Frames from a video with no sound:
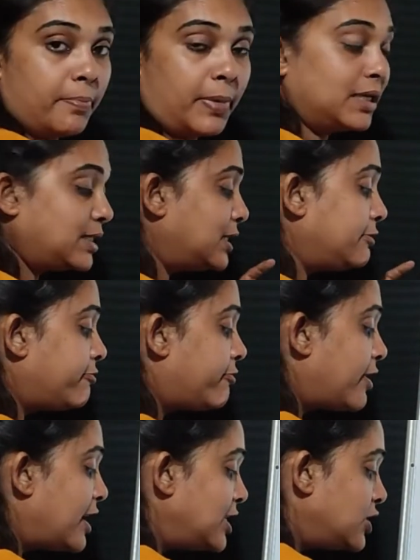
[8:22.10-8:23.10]
But in
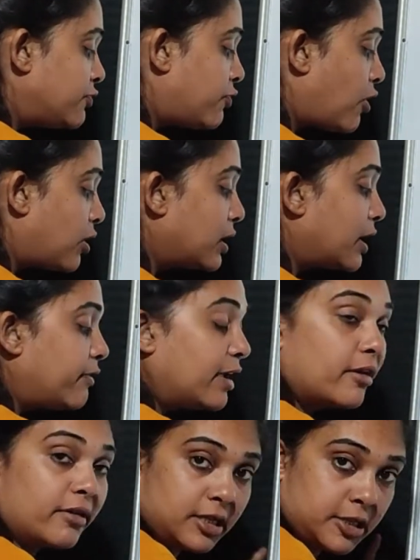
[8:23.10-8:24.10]
French, for
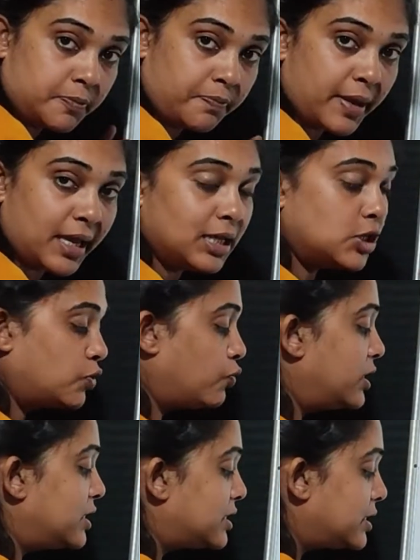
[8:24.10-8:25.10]
giving respect,
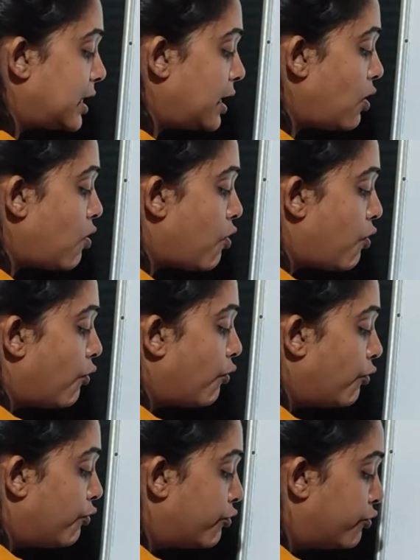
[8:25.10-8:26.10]
we say
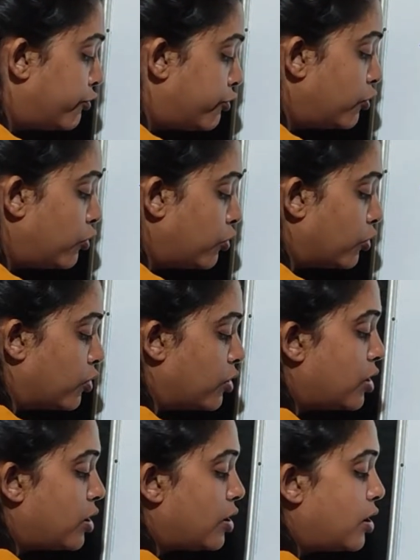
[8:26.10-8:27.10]
vous.
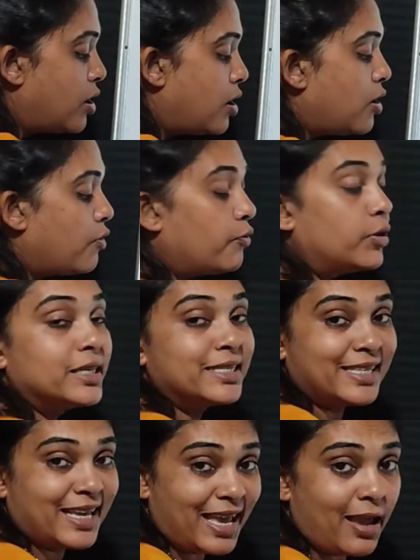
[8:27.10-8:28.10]
We
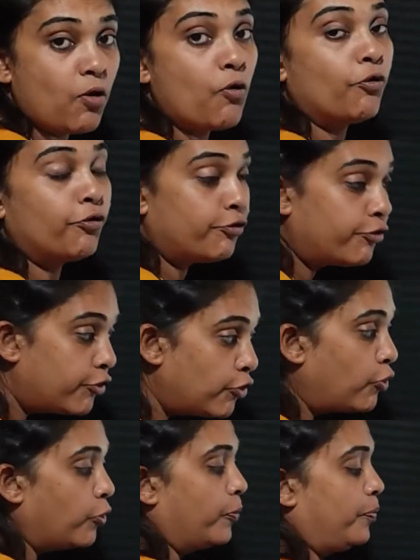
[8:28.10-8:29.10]
say
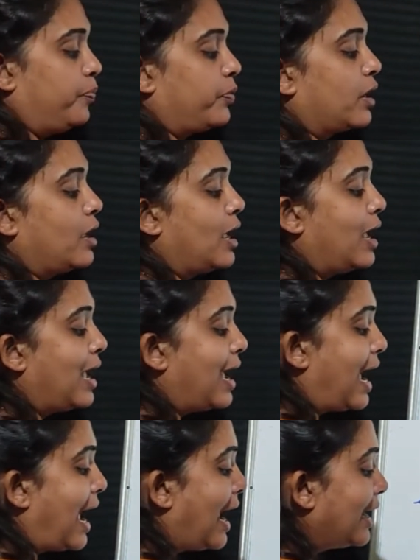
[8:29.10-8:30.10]
vous.
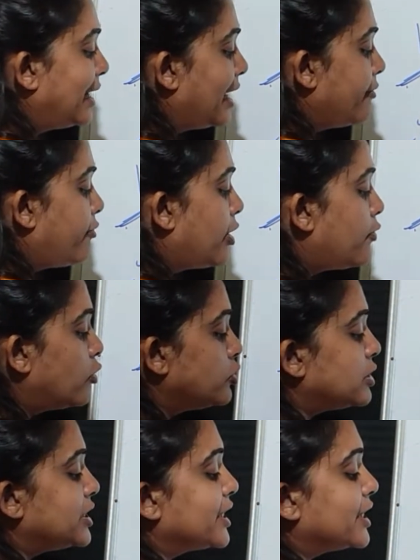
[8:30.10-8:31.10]
And if I want
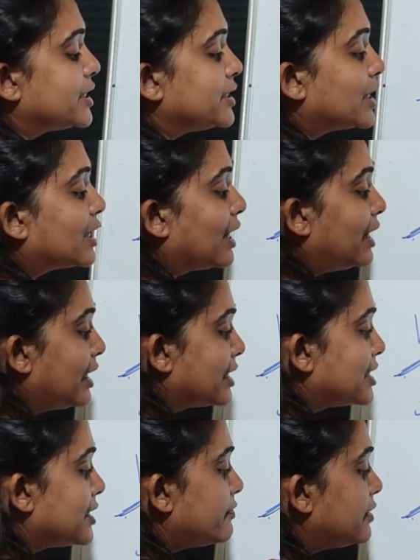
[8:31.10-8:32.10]
to take it in a
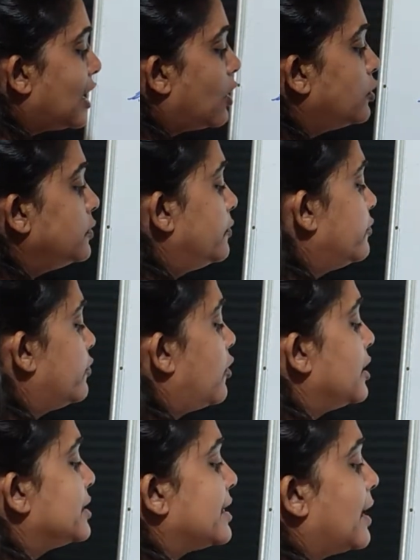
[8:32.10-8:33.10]
collective noun,
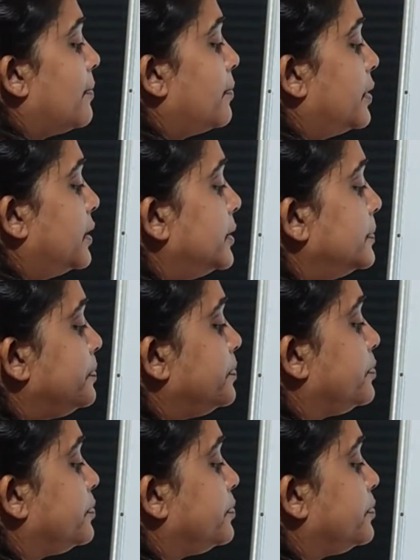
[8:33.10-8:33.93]
for example,